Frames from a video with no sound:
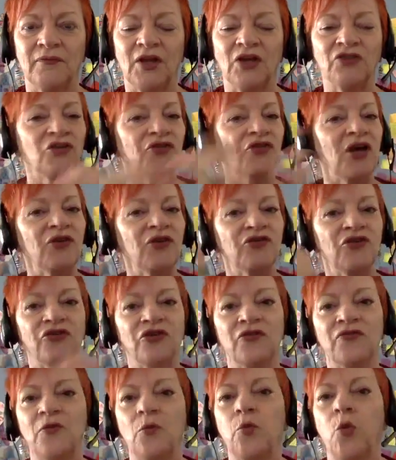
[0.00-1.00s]
Just ask
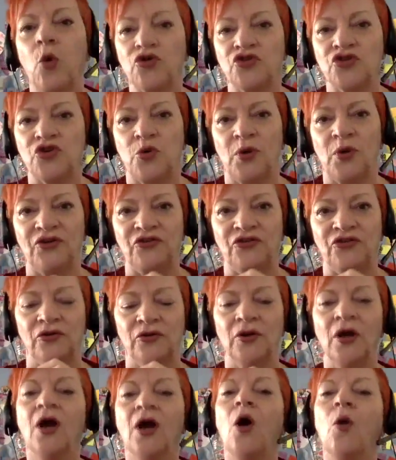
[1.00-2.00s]
yourself a what
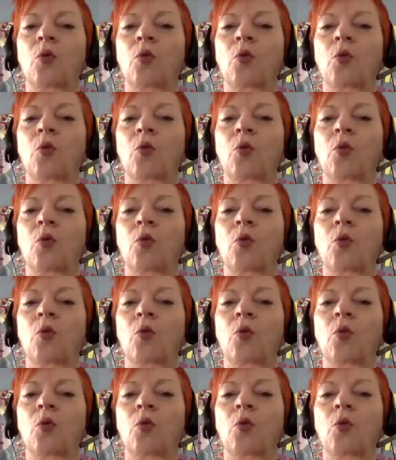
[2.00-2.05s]
question.